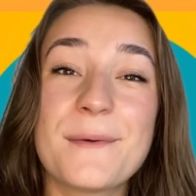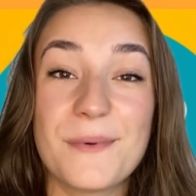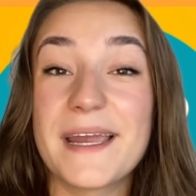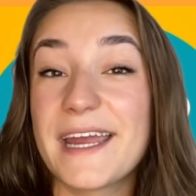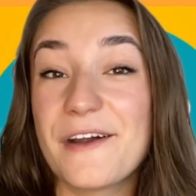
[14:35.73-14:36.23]

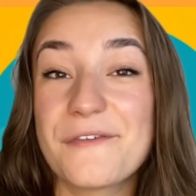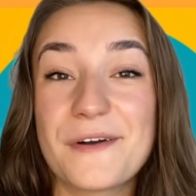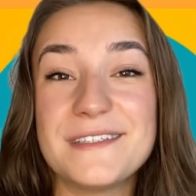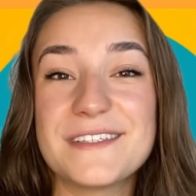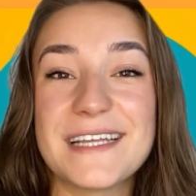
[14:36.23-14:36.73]
We're here for
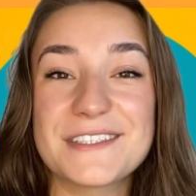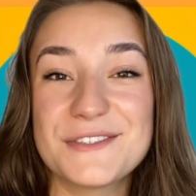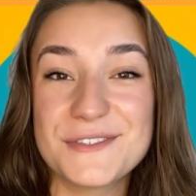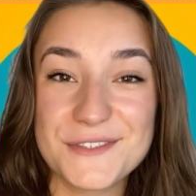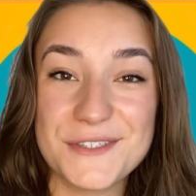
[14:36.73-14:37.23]

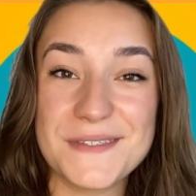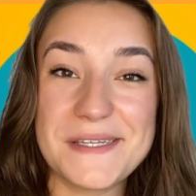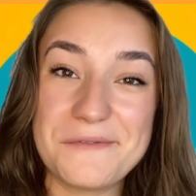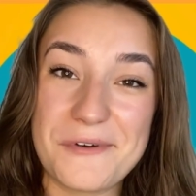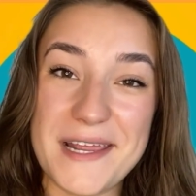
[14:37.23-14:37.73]
international students
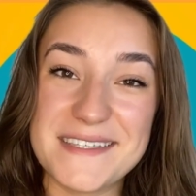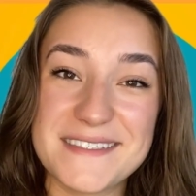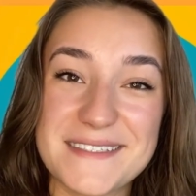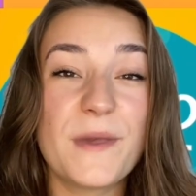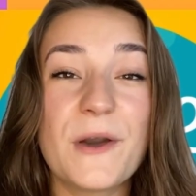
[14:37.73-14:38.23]
in
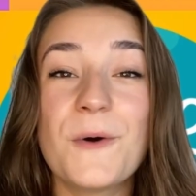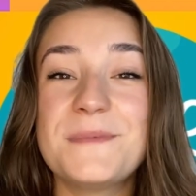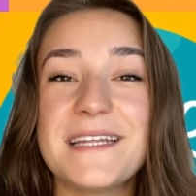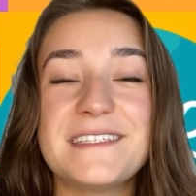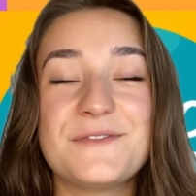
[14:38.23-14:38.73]
France. We hope
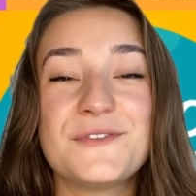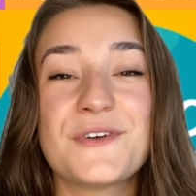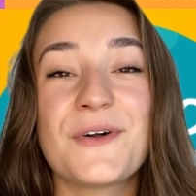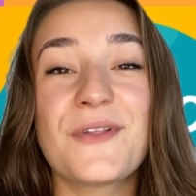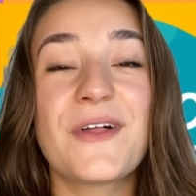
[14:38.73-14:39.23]
that this
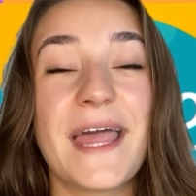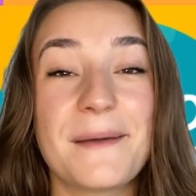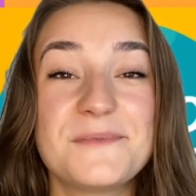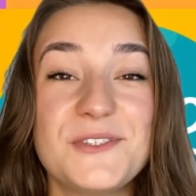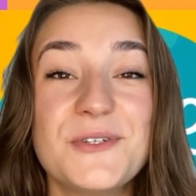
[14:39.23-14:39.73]
tutorial
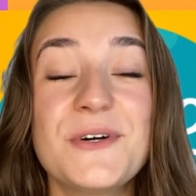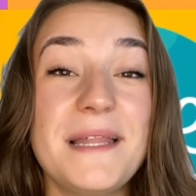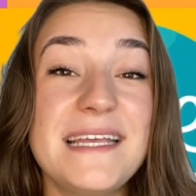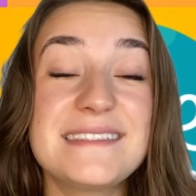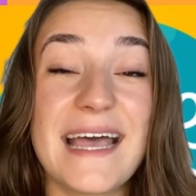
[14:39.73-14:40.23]
helped you.
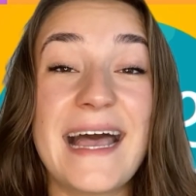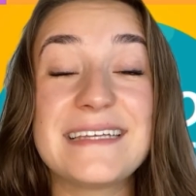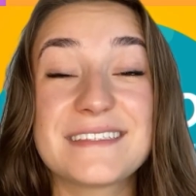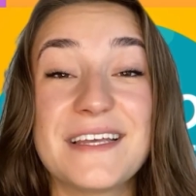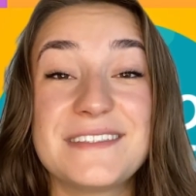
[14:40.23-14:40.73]
Please
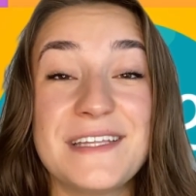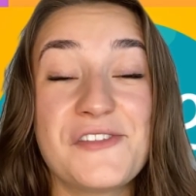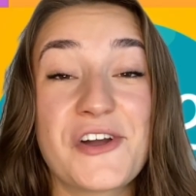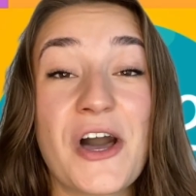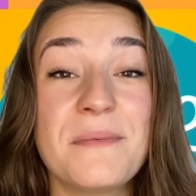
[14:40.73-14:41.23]
ask us in
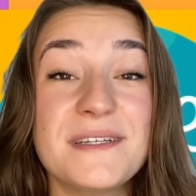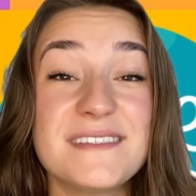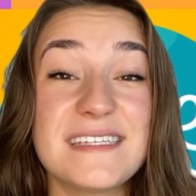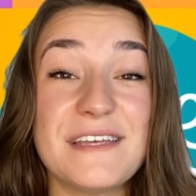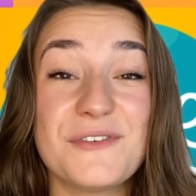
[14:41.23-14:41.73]
the
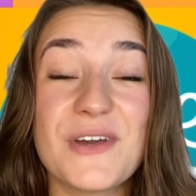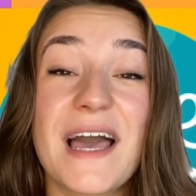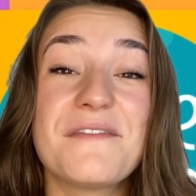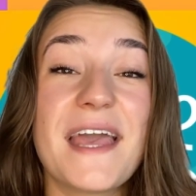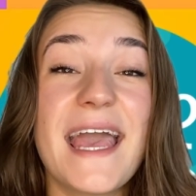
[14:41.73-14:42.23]
comments if you
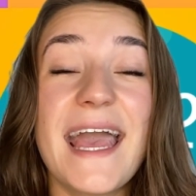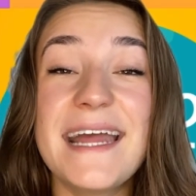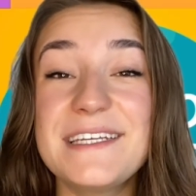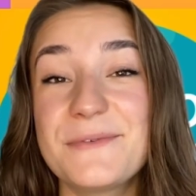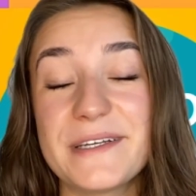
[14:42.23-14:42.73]
have
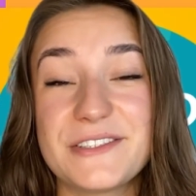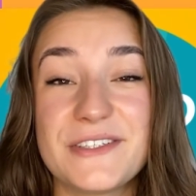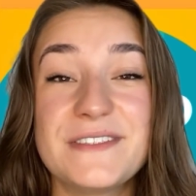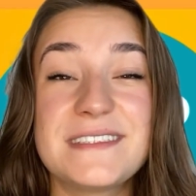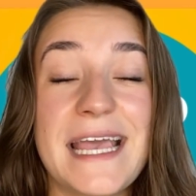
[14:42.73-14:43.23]
any
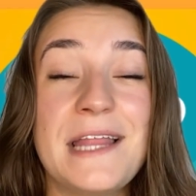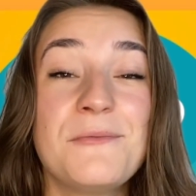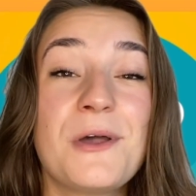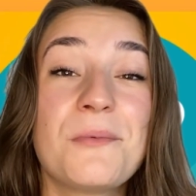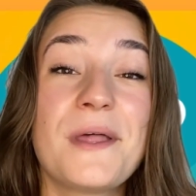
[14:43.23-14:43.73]
questions and
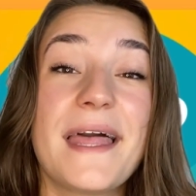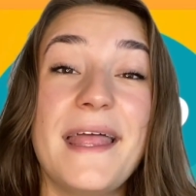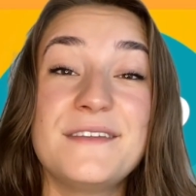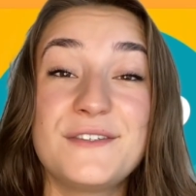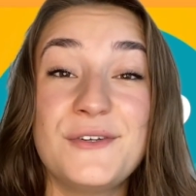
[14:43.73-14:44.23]
we will
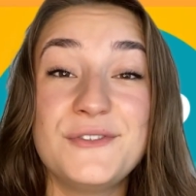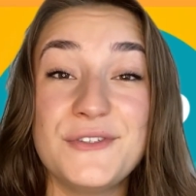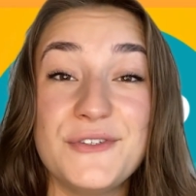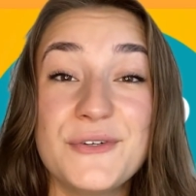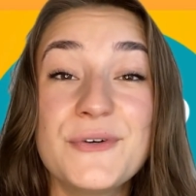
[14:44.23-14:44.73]
answer to
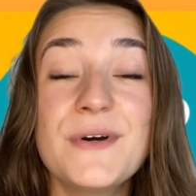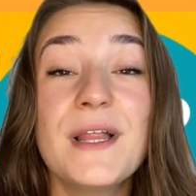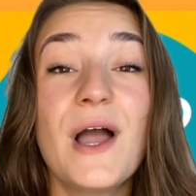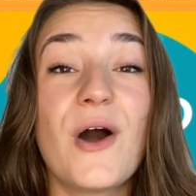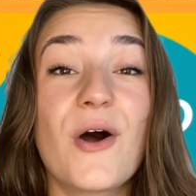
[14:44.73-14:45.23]
you
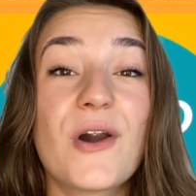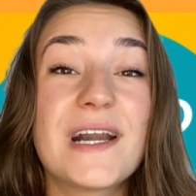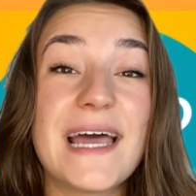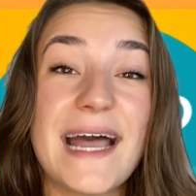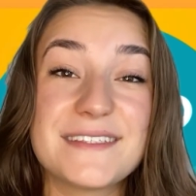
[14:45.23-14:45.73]

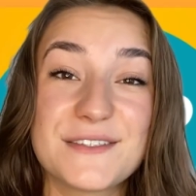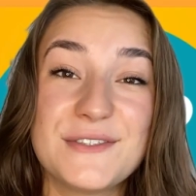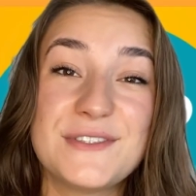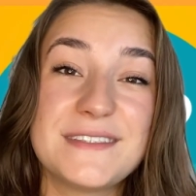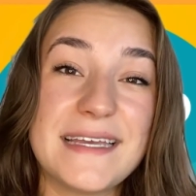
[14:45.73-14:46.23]
or ask you
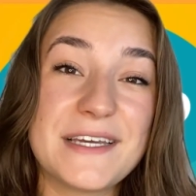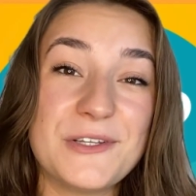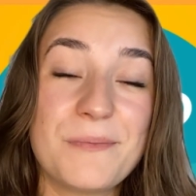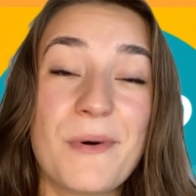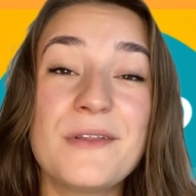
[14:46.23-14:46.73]
to take an
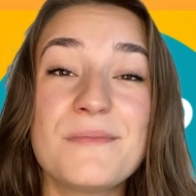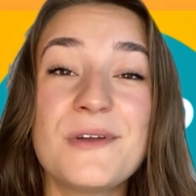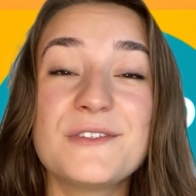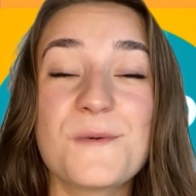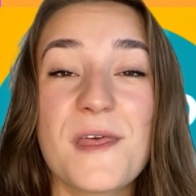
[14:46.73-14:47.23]

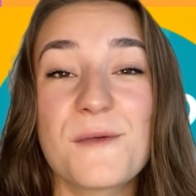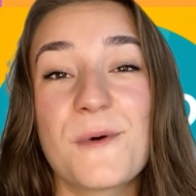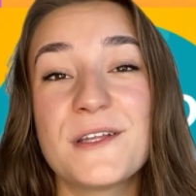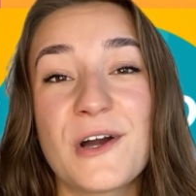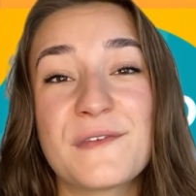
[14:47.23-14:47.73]
appointment with
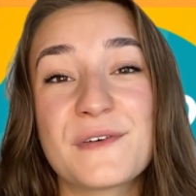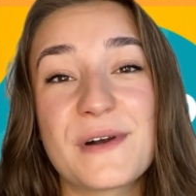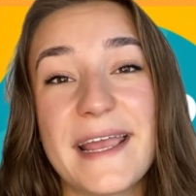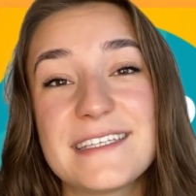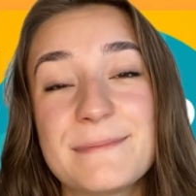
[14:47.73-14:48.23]
one of our
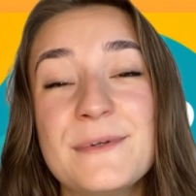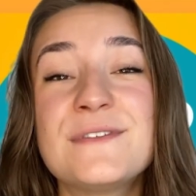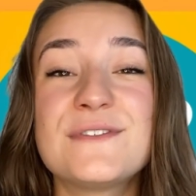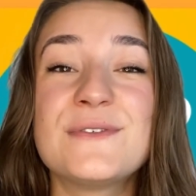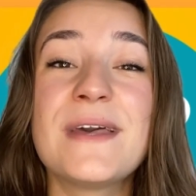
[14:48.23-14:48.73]

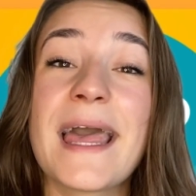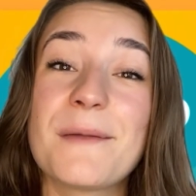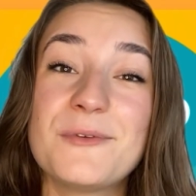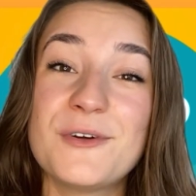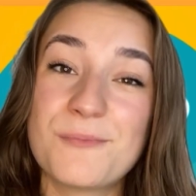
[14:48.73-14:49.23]
experts to
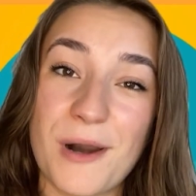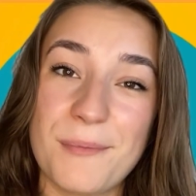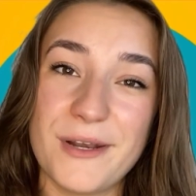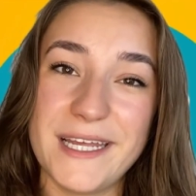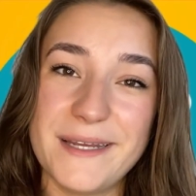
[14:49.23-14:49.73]
help you
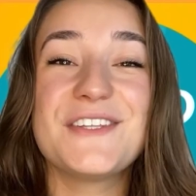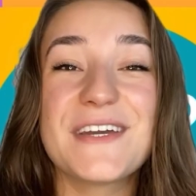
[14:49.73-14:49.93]
properly. You